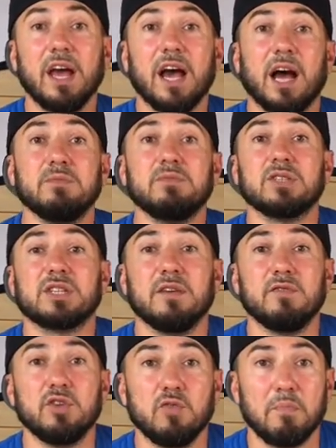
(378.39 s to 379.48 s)
I'm just
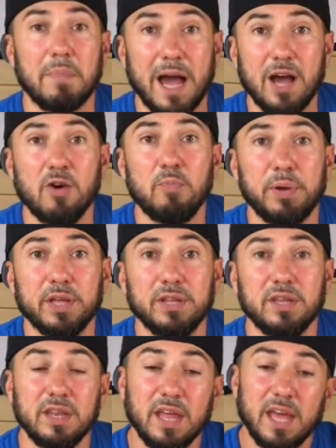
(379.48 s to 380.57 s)
giving you my
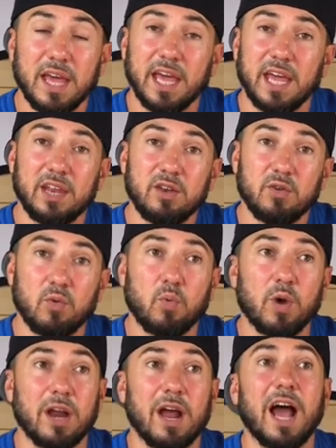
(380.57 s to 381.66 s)
opinion and
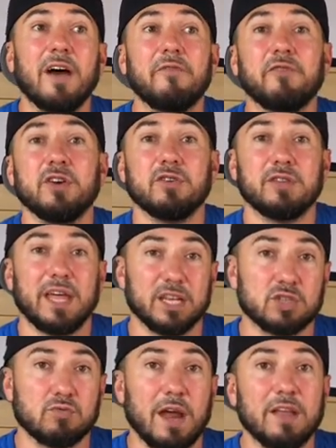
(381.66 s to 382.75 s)
where I feel that it's
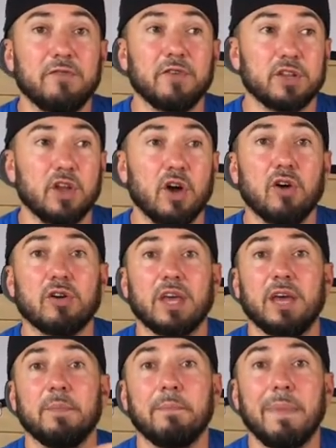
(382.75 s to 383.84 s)
right for the dog
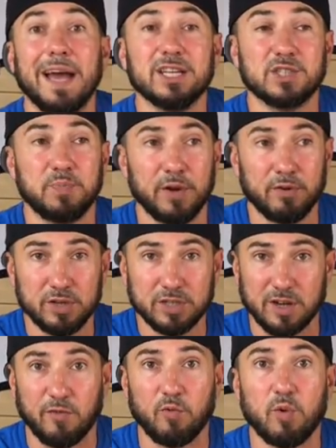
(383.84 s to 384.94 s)
and my experience
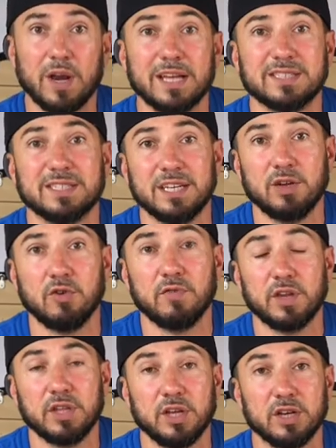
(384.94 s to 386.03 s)
of what I've seen over
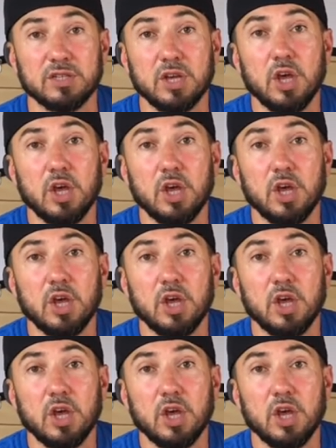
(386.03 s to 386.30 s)
the year.